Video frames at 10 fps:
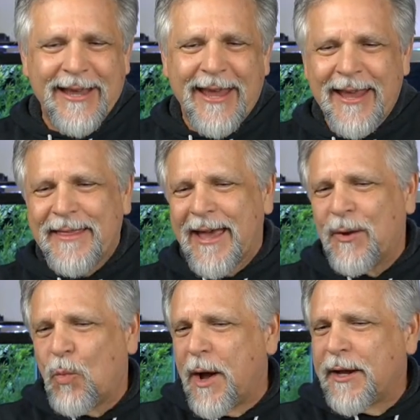in
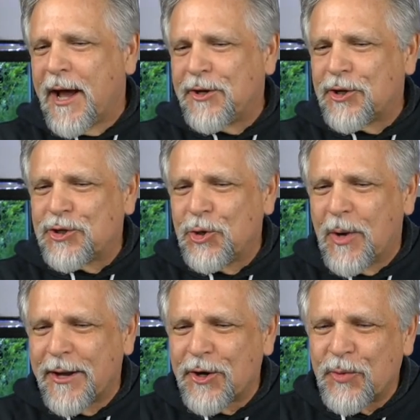that 100,
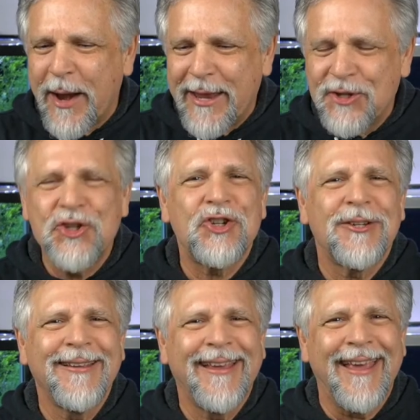200 range
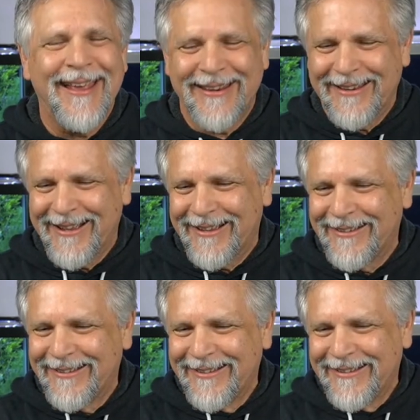and uh,
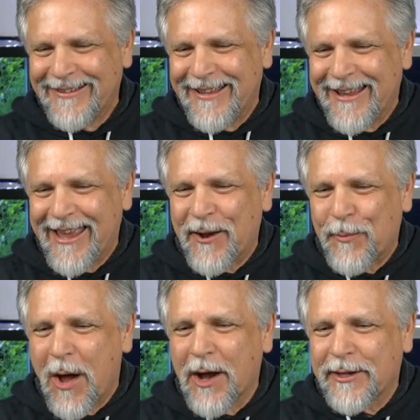get
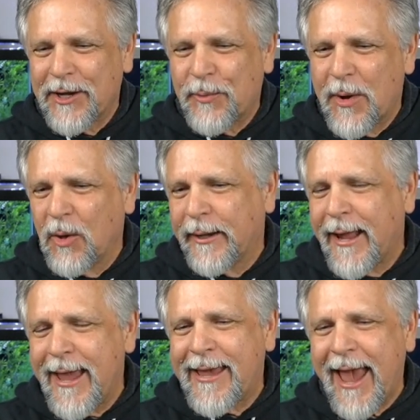rocking and rolling.
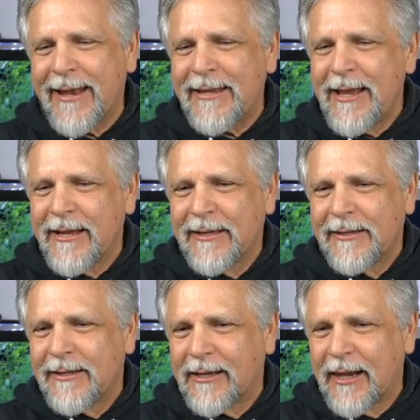Hey, Candy,
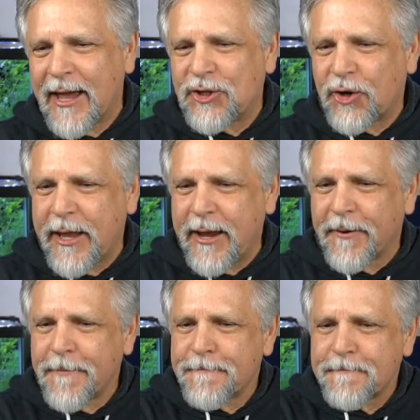glad you're
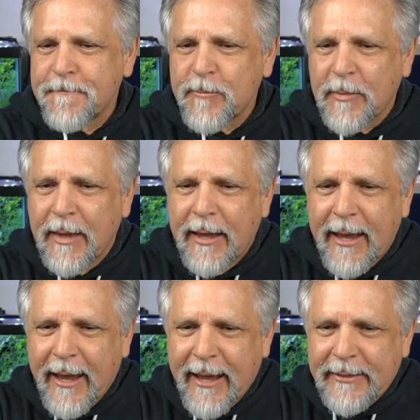here.
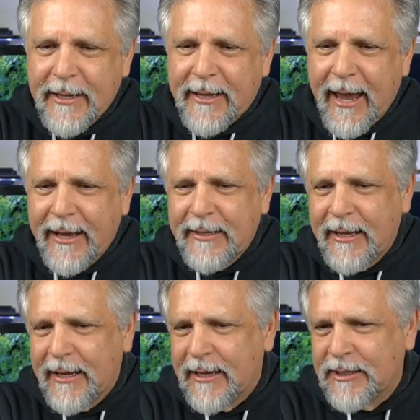And uh,
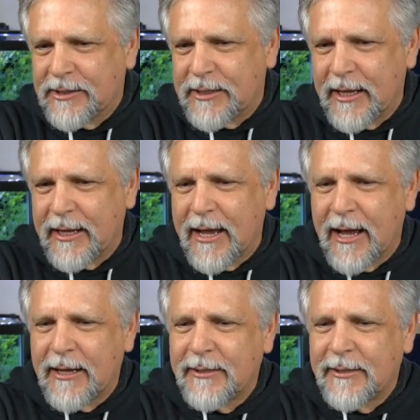Candy is the uh,